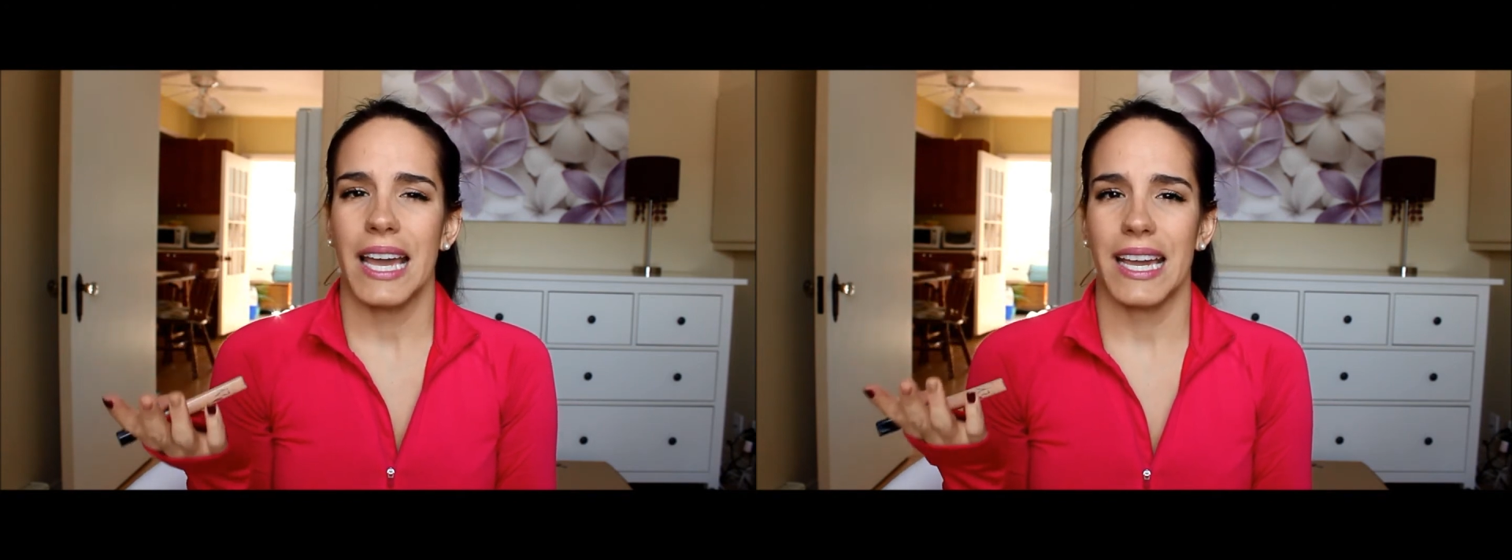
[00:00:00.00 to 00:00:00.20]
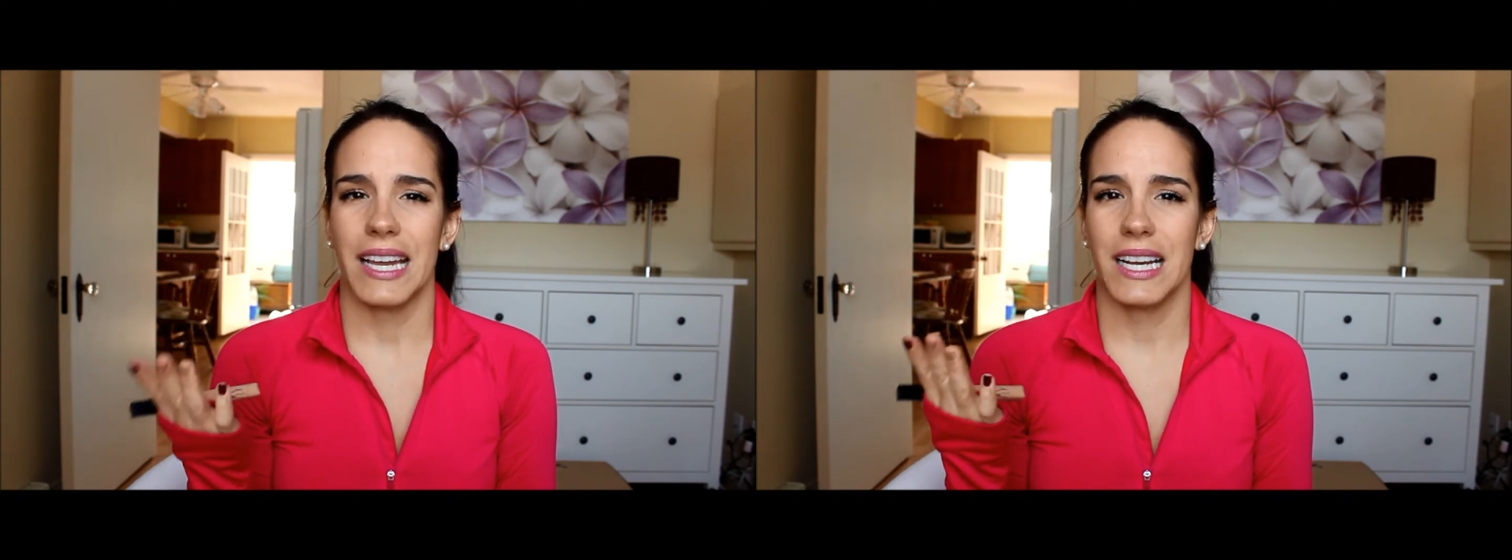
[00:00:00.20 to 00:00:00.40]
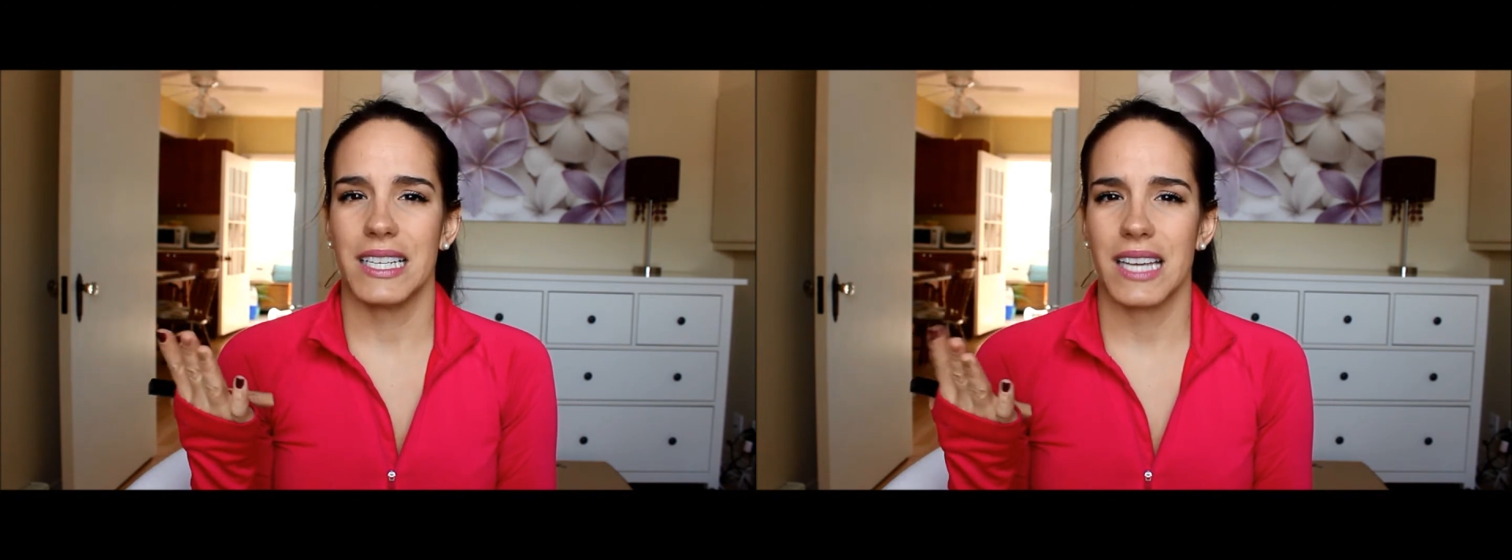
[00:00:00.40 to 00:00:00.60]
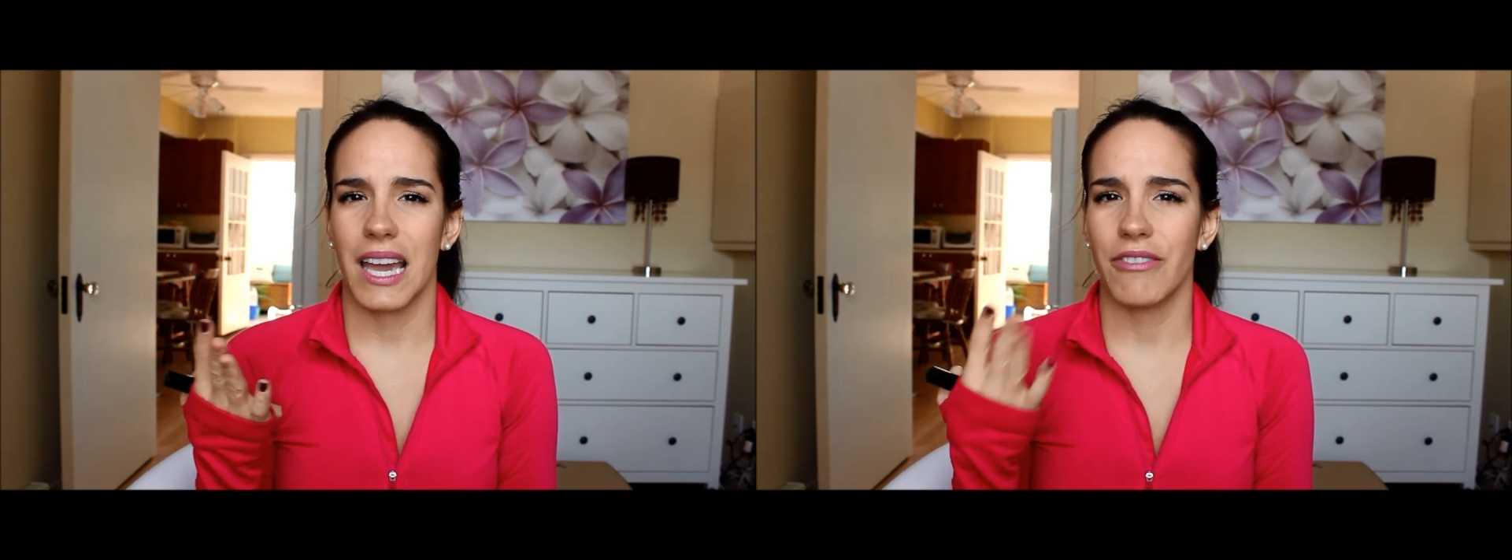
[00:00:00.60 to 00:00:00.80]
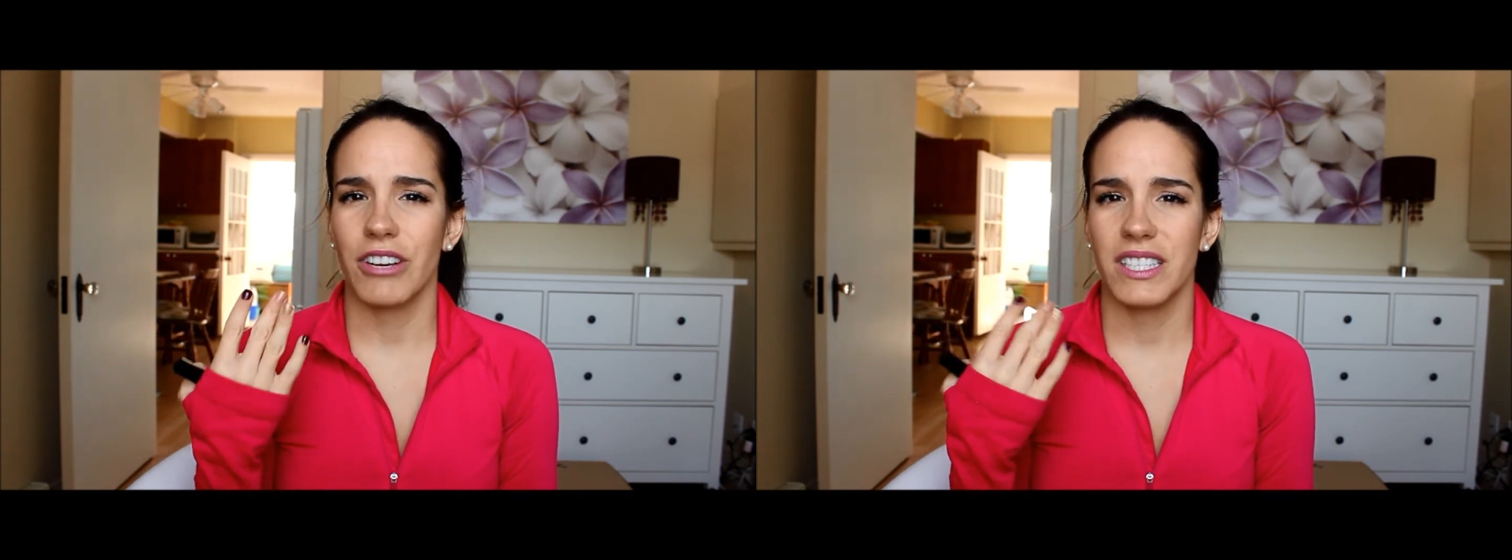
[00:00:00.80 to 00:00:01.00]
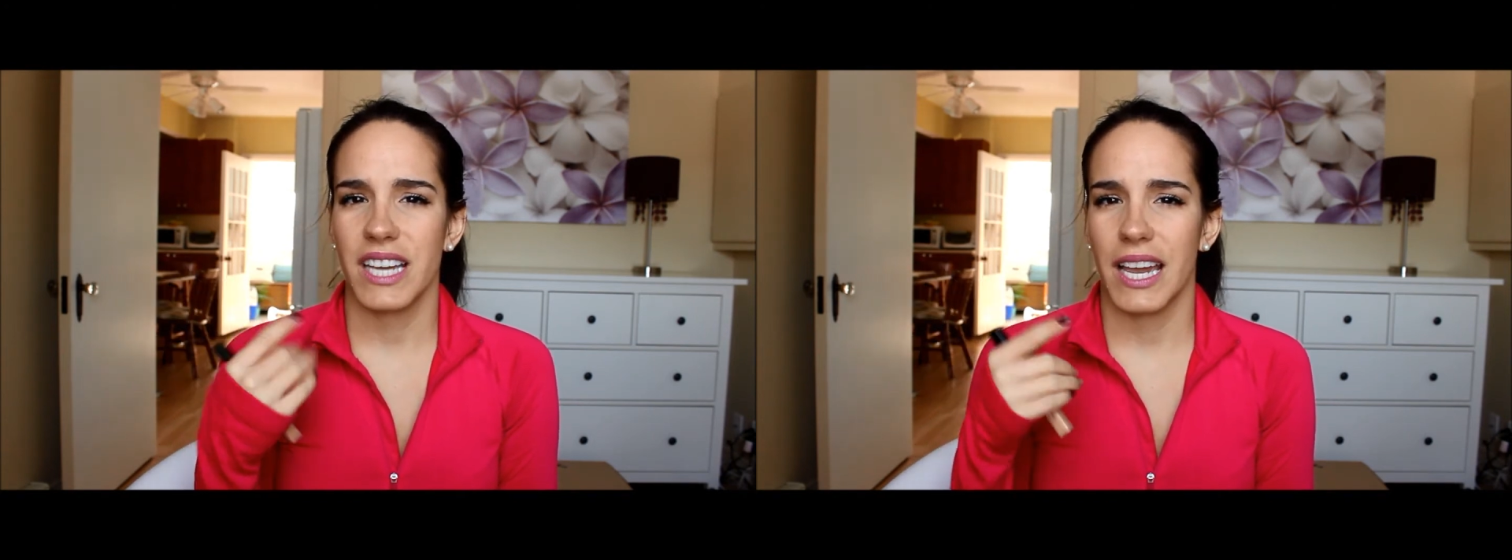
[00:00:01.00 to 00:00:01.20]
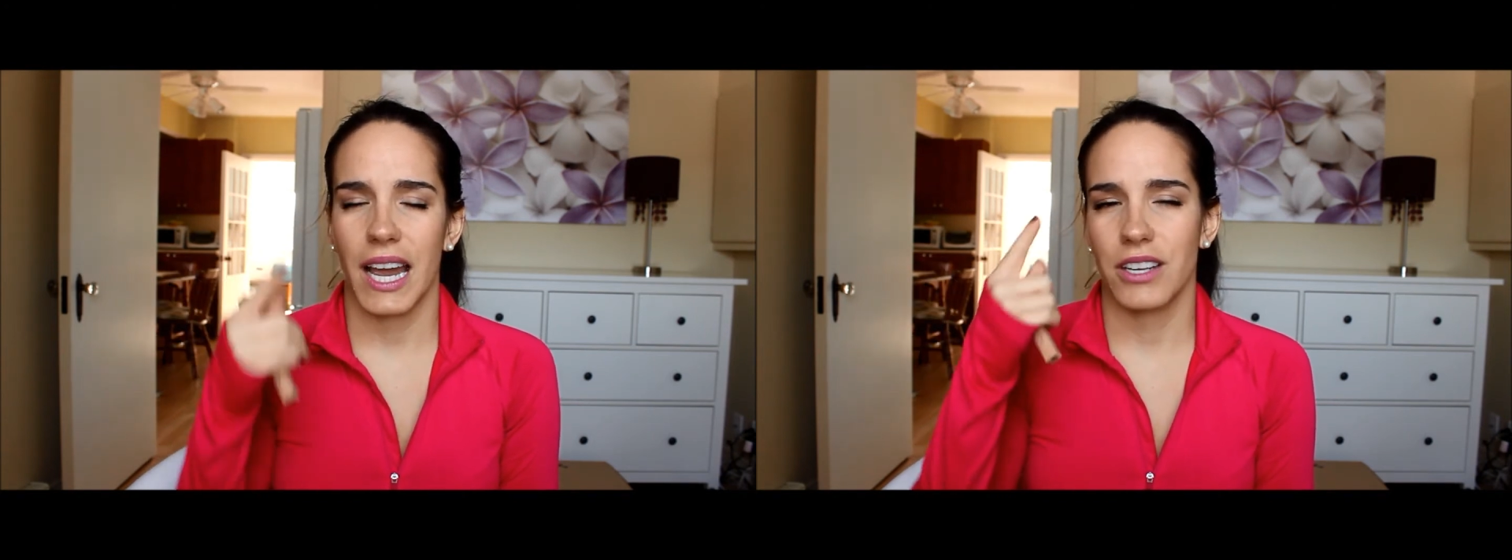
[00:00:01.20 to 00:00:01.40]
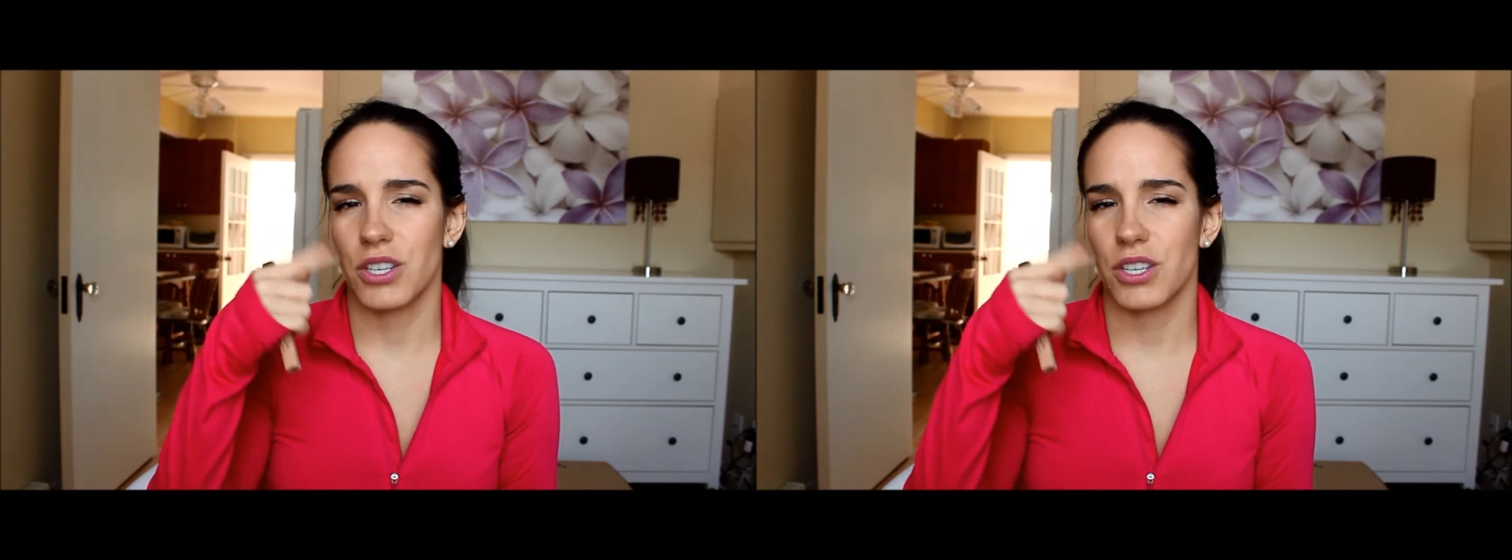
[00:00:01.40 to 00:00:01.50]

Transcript: and every day I